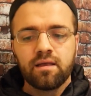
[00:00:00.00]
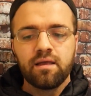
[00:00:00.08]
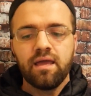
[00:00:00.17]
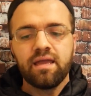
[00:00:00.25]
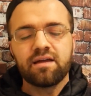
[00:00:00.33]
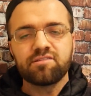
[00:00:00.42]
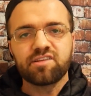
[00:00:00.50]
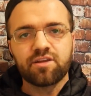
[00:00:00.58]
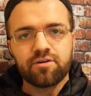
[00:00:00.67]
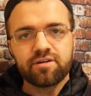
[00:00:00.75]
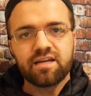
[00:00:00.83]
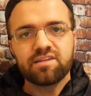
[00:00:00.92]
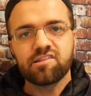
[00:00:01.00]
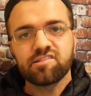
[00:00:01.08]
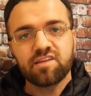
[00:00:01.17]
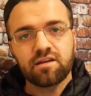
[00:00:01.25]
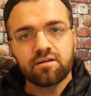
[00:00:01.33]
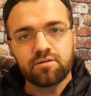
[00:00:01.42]
Hey, how's it going, guys? It's
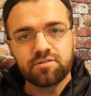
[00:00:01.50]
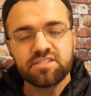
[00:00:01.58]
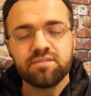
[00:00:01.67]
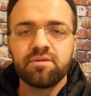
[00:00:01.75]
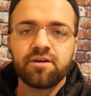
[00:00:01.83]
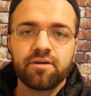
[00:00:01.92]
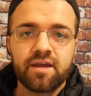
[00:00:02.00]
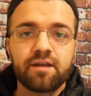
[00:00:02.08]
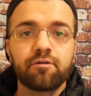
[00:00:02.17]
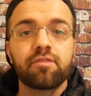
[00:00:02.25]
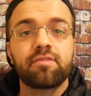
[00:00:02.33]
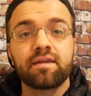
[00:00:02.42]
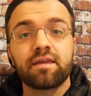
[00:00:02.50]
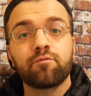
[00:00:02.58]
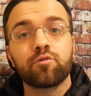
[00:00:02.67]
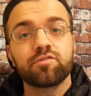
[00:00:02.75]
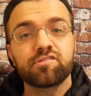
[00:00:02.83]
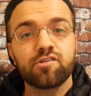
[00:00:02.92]
Technical Tim here, and I want to thank
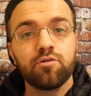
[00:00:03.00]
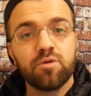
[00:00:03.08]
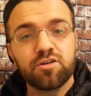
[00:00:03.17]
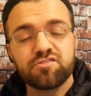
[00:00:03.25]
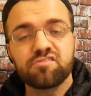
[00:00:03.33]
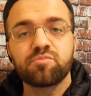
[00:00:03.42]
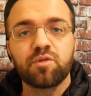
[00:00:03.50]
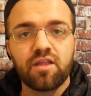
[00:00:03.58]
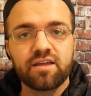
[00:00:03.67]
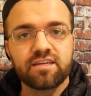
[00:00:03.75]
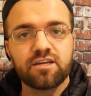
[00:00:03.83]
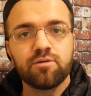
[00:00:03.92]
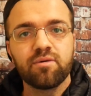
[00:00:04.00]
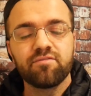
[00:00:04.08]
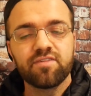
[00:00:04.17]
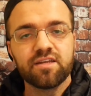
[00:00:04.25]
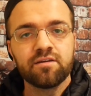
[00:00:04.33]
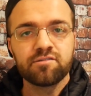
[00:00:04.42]
everyone so much who's been liking all my
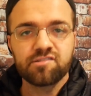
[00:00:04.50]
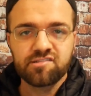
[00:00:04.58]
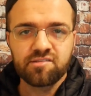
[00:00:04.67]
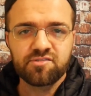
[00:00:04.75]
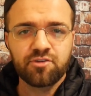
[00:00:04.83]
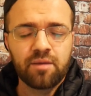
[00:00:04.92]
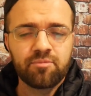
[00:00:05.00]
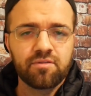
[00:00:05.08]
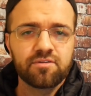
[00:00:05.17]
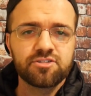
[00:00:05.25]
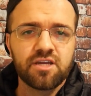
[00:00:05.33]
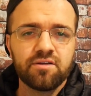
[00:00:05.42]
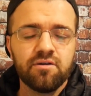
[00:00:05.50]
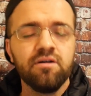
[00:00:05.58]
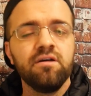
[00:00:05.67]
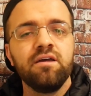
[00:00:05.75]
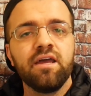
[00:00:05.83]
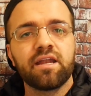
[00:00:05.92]
videos and subscribing to the
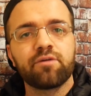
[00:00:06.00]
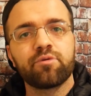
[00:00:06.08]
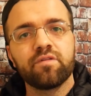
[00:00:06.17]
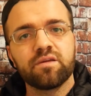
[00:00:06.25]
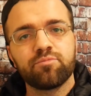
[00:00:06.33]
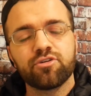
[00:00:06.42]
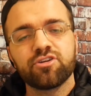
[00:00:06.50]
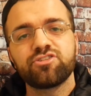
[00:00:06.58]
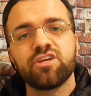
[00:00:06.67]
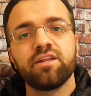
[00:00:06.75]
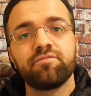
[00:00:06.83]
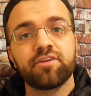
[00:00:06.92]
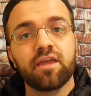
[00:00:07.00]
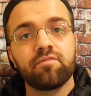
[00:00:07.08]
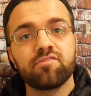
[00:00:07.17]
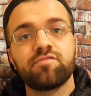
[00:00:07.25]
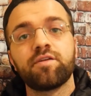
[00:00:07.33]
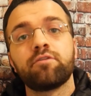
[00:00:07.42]
channel, and I really appreciate it if you gave
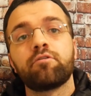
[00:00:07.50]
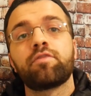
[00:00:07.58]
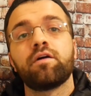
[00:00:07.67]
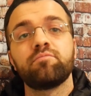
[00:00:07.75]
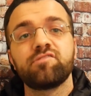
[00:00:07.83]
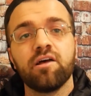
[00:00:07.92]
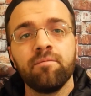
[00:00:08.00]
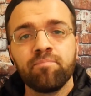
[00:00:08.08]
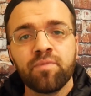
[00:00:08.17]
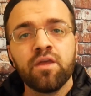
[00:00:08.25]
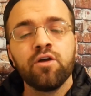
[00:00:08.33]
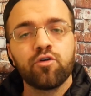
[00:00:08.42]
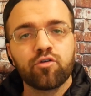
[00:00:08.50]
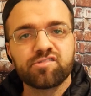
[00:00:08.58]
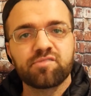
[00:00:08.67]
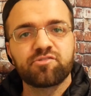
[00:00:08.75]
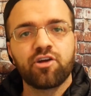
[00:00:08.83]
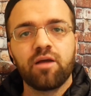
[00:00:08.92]
this video a thumbs up, or
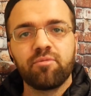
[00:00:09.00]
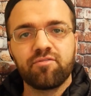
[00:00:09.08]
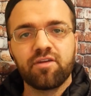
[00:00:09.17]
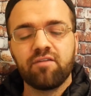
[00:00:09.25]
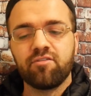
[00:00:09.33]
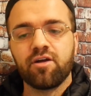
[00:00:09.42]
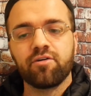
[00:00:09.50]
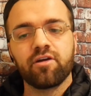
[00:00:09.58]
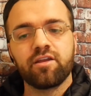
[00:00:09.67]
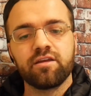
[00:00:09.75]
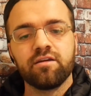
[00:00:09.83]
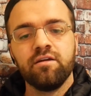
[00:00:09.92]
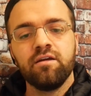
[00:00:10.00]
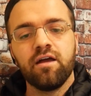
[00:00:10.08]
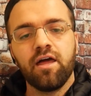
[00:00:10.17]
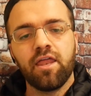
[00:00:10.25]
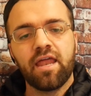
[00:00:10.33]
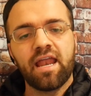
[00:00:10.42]
subscribe if you haven't already.
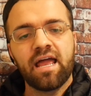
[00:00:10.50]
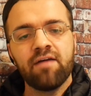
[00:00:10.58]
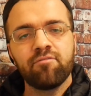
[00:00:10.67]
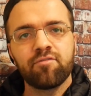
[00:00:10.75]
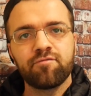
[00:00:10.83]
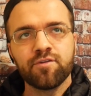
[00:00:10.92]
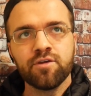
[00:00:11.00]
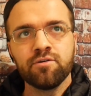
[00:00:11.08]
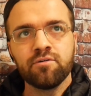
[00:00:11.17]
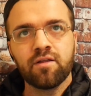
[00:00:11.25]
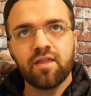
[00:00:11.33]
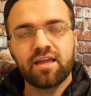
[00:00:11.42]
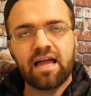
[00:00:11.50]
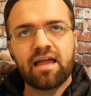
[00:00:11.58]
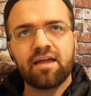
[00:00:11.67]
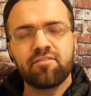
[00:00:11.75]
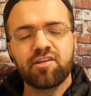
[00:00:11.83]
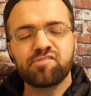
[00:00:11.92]
And I have a few,
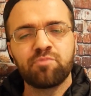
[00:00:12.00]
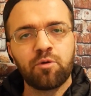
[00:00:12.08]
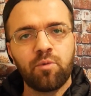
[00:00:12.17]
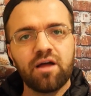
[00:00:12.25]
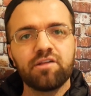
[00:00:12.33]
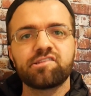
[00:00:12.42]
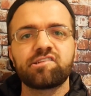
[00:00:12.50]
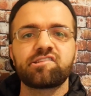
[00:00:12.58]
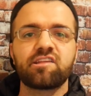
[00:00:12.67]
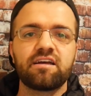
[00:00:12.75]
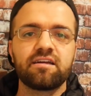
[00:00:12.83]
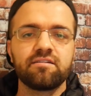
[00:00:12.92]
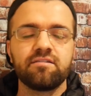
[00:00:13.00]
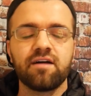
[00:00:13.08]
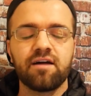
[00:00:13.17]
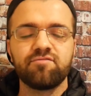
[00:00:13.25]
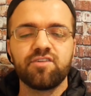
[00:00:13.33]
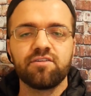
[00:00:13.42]
it's been a while since
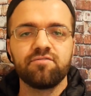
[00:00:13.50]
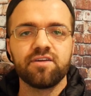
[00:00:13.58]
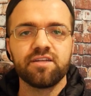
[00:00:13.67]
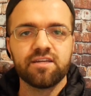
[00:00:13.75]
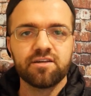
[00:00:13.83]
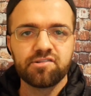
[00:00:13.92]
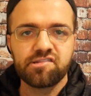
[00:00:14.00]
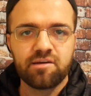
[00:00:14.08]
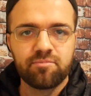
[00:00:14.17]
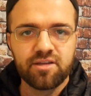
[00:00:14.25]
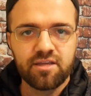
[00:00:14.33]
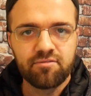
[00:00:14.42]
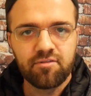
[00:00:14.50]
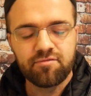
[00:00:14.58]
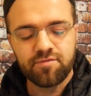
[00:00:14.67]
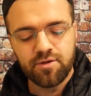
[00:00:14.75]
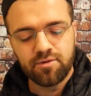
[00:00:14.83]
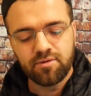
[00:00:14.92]
I've done a video, so I'm going to give a
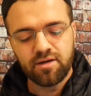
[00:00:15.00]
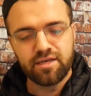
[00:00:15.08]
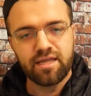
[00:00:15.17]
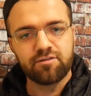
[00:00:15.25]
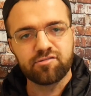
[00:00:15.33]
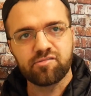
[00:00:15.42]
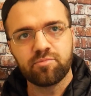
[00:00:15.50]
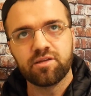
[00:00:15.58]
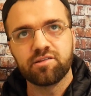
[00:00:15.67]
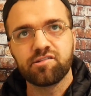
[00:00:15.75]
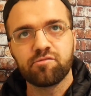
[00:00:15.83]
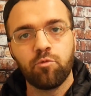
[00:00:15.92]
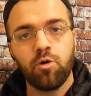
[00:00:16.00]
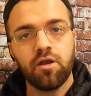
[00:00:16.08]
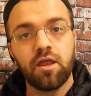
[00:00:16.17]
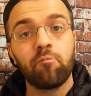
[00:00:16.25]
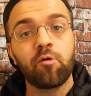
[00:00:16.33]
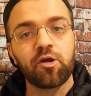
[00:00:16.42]
few announcements.
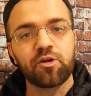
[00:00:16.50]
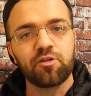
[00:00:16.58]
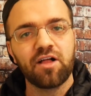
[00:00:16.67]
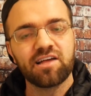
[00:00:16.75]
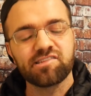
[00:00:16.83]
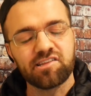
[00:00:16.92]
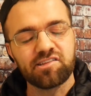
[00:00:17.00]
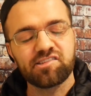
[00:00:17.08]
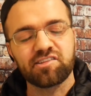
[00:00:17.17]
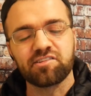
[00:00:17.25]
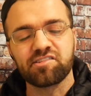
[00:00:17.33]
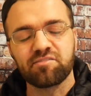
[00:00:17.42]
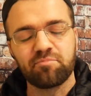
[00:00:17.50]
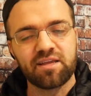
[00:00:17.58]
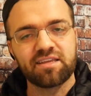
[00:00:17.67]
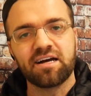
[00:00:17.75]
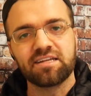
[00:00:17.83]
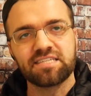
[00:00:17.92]
One, I'm wearing glasses because my
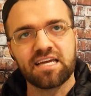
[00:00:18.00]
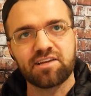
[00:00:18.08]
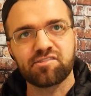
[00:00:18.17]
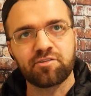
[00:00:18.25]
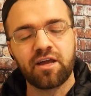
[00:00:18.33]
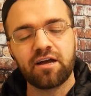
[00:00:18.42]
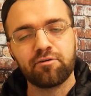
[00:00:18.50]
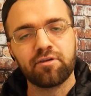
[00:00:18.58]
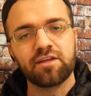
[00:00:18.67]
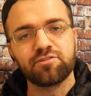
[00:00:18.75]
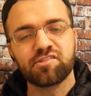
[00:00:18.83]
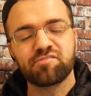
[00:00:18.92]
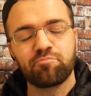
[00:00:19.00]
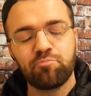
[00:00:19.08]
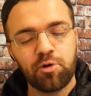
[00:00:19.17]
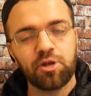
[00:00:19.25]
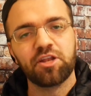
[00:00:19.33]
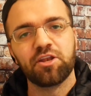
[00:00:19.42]
contacts are out and I just
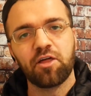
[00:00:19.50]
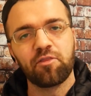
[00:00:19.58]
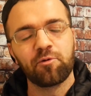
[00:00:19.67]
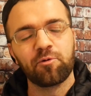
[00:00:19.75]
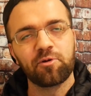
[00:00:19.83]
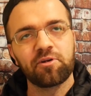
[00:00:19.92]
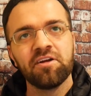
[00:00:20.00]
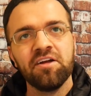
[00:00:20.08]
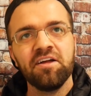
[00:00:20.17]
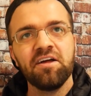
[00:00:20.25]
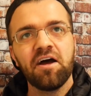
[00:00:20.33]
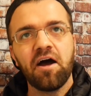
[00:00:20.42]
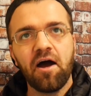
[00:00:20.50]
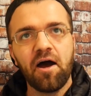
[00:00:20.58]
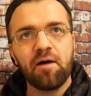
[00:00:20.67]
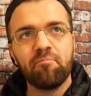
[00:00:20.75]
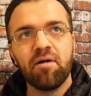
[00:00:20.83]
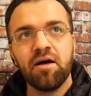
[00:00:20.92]
put in another order.
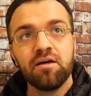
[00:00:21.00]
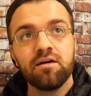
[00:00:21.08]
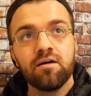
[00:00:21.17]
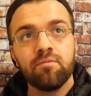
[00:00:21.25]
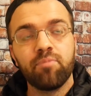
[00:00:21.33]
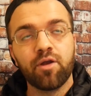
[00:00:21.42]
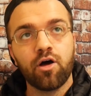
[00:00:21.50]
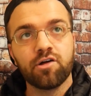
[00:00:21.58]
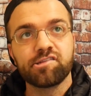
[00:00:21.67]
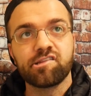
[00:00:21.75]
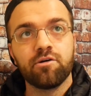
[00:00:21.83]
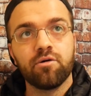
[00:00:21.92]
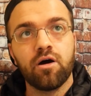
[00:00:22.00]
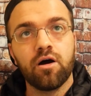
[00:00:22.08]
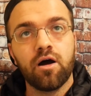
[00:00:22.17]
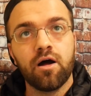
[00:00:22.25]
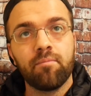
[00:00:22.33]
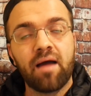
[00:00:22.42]
But also,
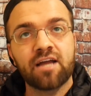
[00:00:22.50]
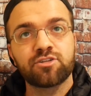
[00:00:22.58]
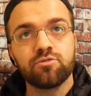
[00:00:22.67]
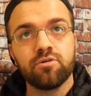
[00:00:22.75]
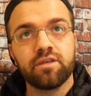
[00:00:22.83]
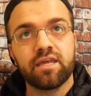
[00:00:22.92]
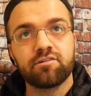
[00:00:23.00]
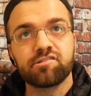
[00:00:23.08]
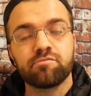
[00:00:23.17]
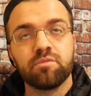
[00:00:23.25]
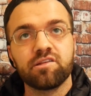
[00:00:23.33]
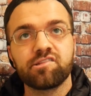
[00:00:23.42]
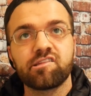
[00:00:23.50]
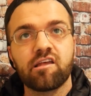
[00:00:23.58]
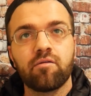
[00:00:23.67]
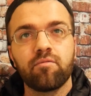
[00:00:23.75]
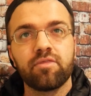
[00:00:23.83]
actual announcements.